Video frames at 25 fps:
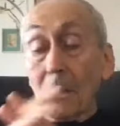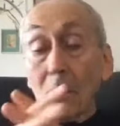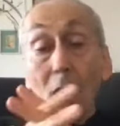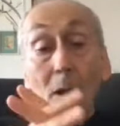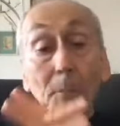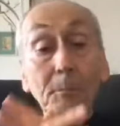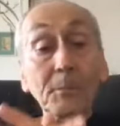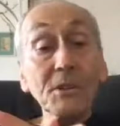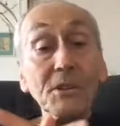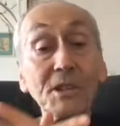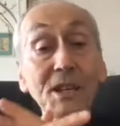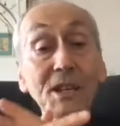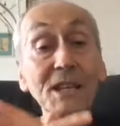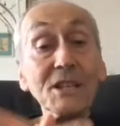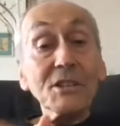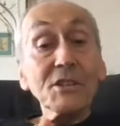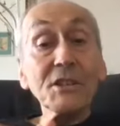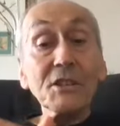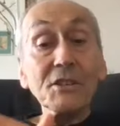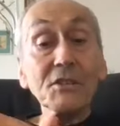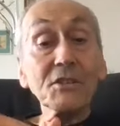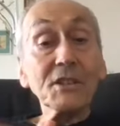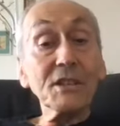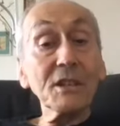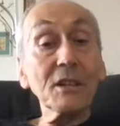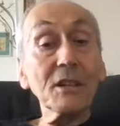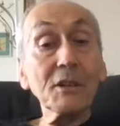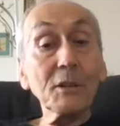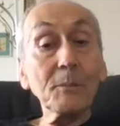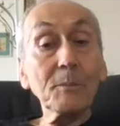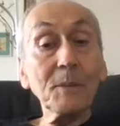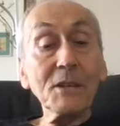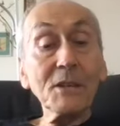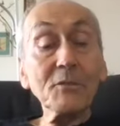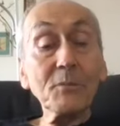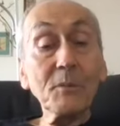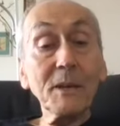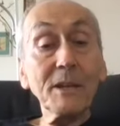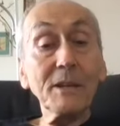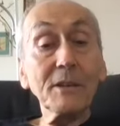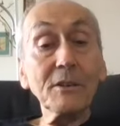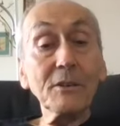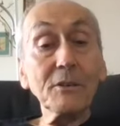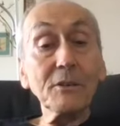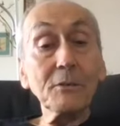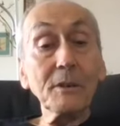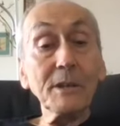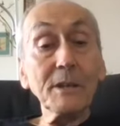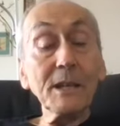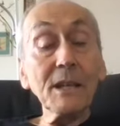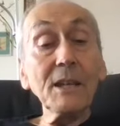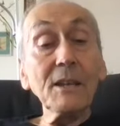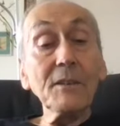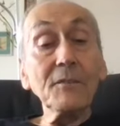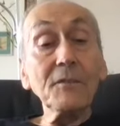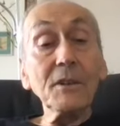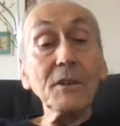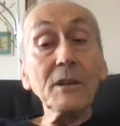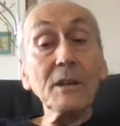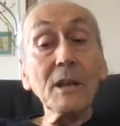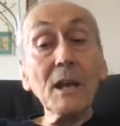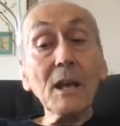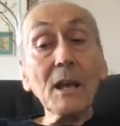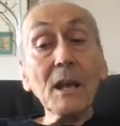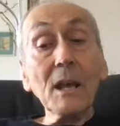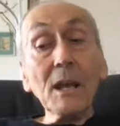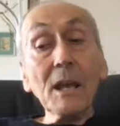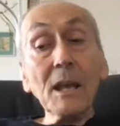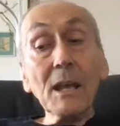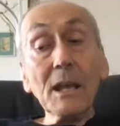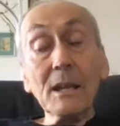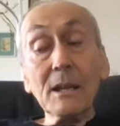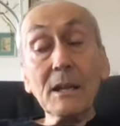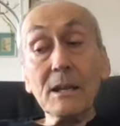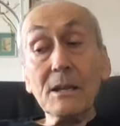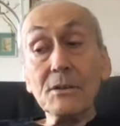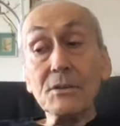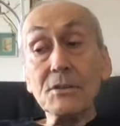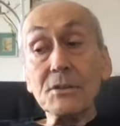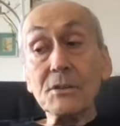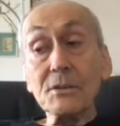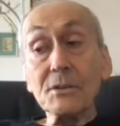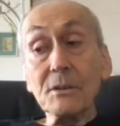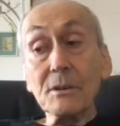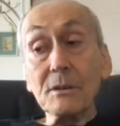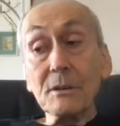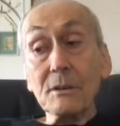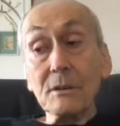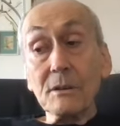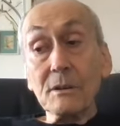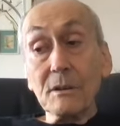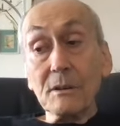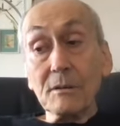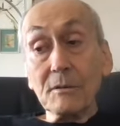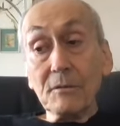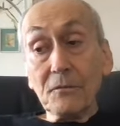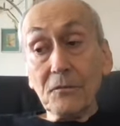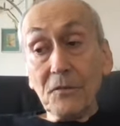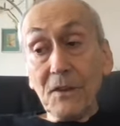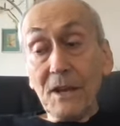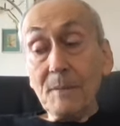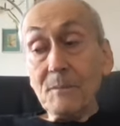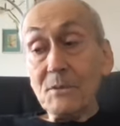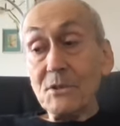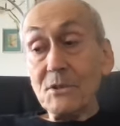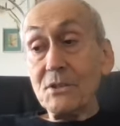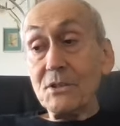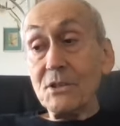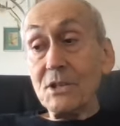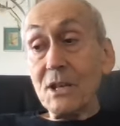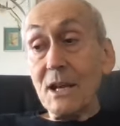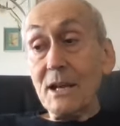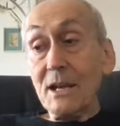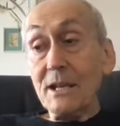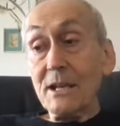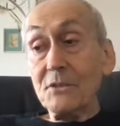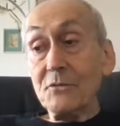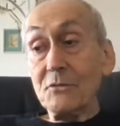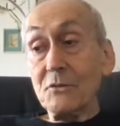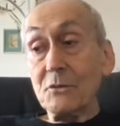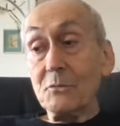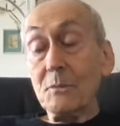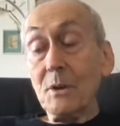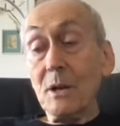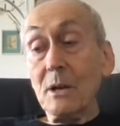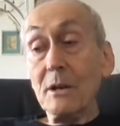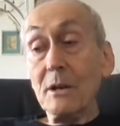computation is still the best way to do it. Even in his famous Chinese room